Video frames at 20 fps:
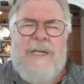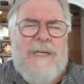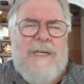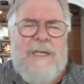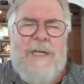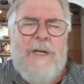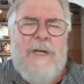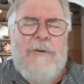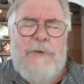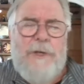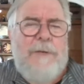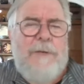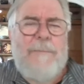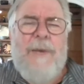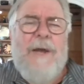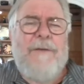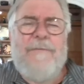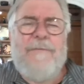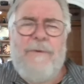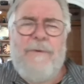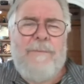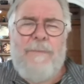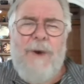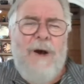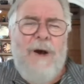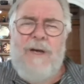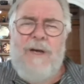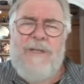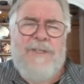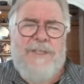little green men from
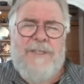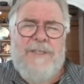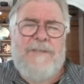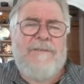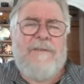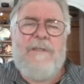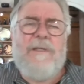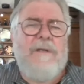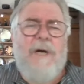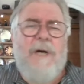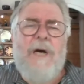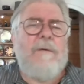Mars in